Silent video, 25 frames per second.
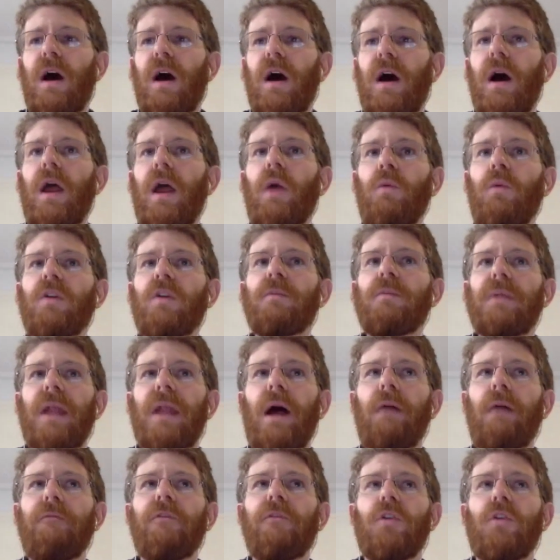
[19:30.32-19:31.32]
it would have been
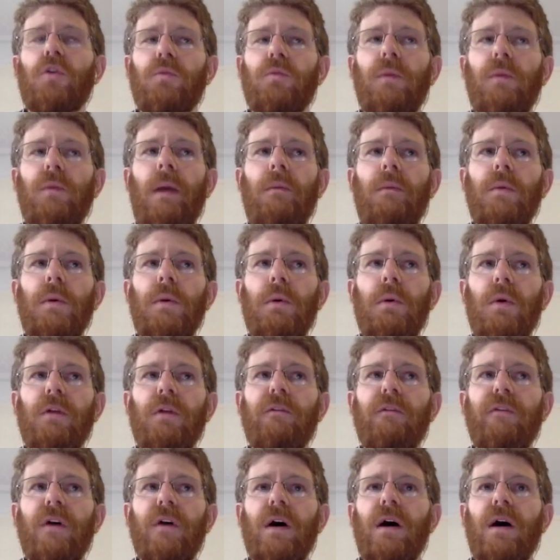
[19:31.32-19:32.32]
helpful, and maybe we would
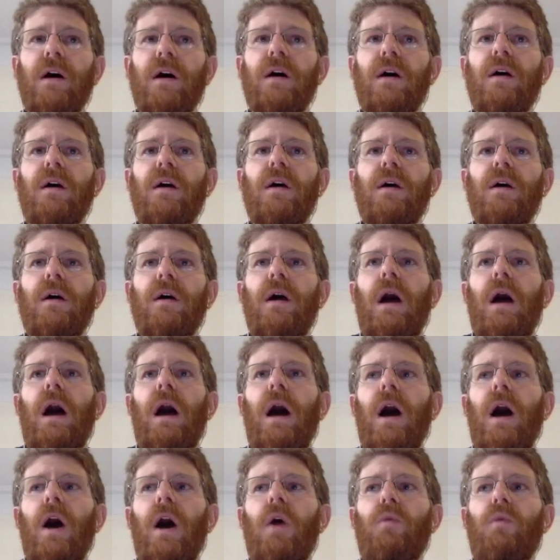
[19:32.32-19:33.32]

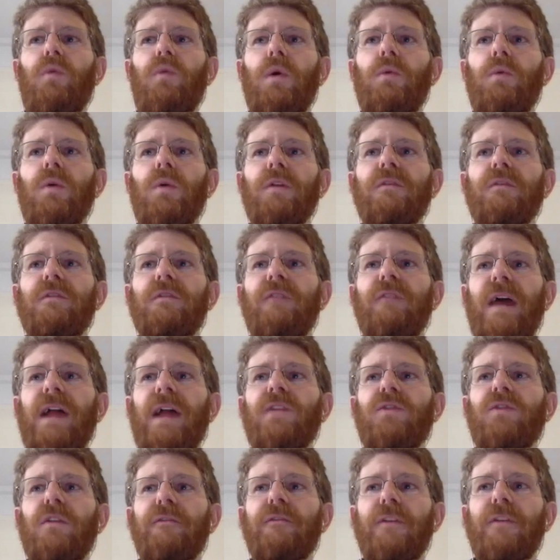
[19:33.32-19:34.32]
have
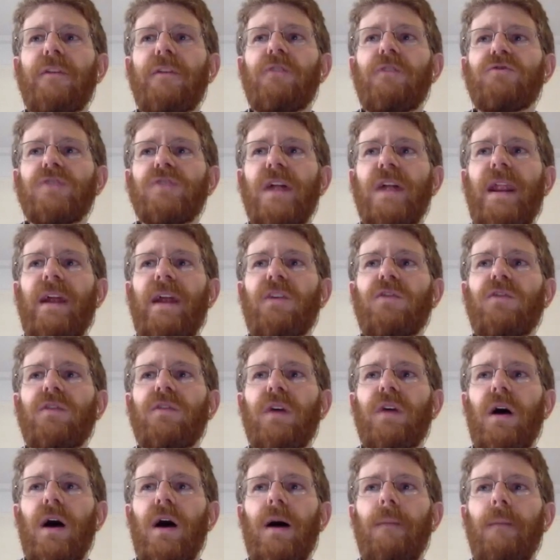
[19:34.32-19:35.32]
advanced the field of genetics
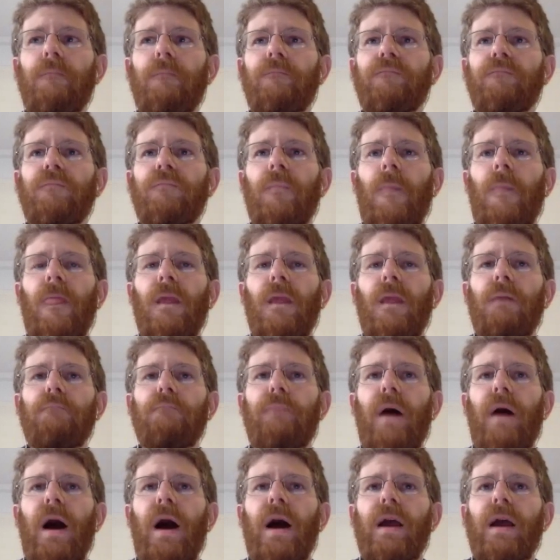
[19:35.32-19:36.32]

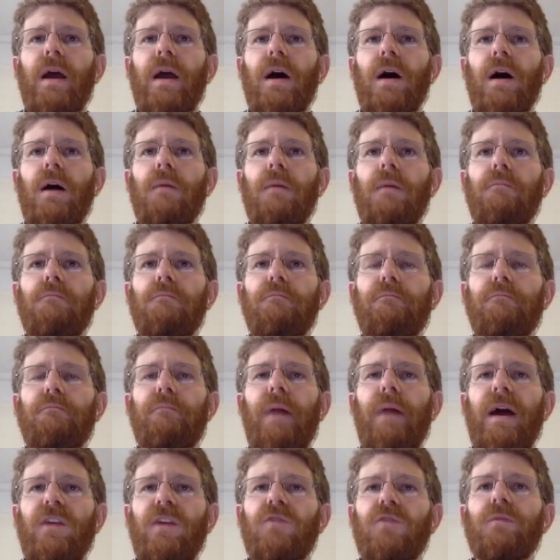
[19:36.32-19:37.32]
by a
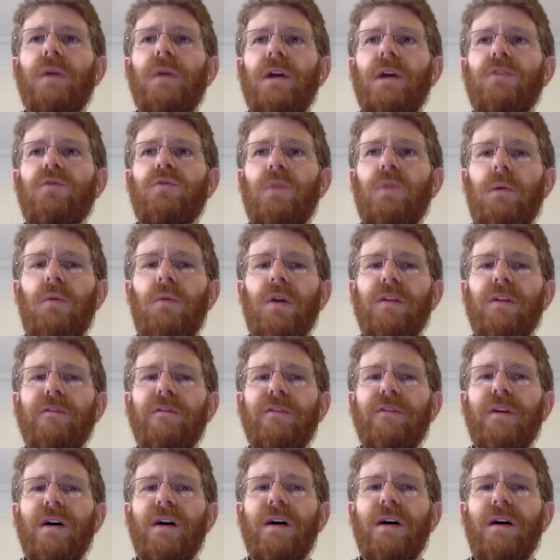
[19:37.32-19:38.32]
smidge. We
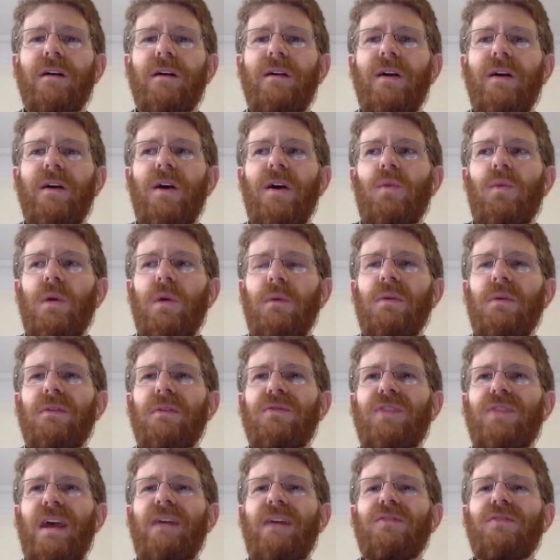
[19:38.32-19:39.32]
would have
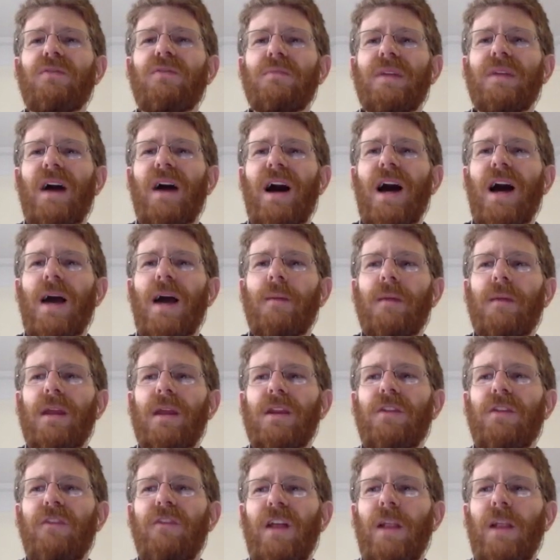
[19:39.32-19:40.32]
saved some time
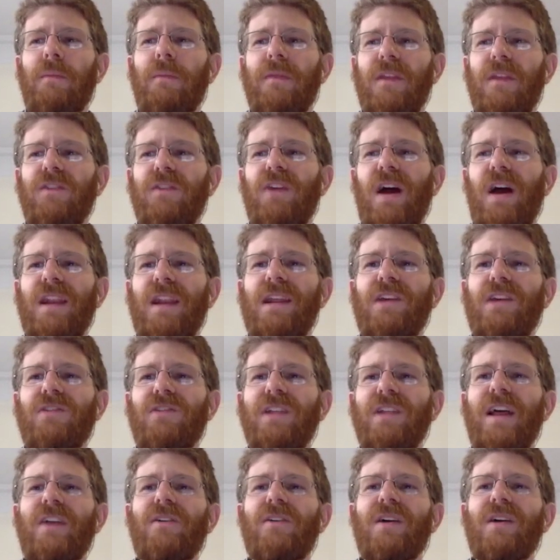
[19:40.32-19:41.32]
in developing his ideas
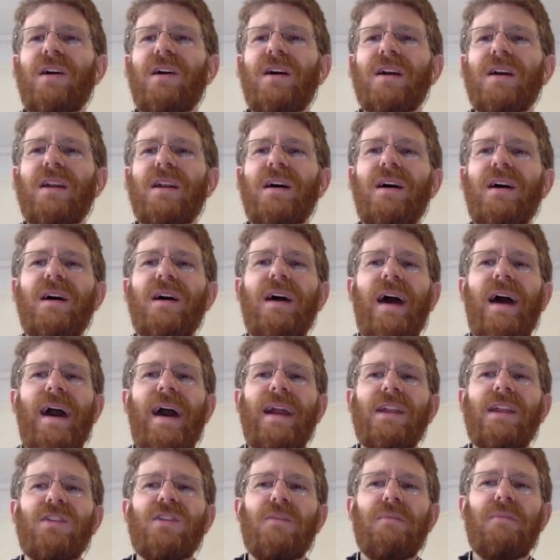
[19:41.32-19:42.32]
later on.
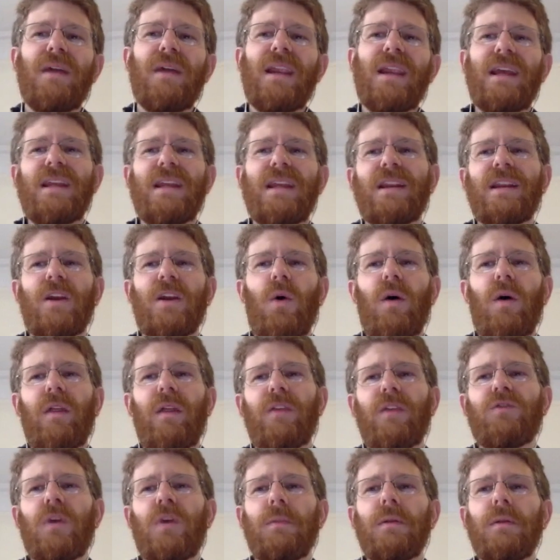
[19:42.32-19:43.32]
And it's a pity he didn't go to
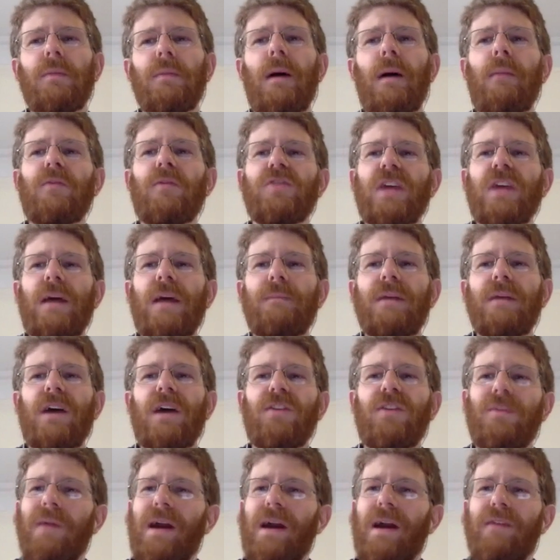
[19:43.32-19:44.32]
the trouble of publishing it
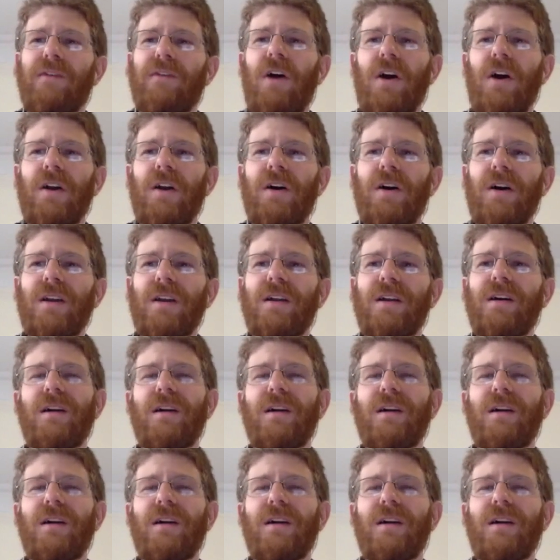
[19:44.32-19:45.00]
because it might have caught on.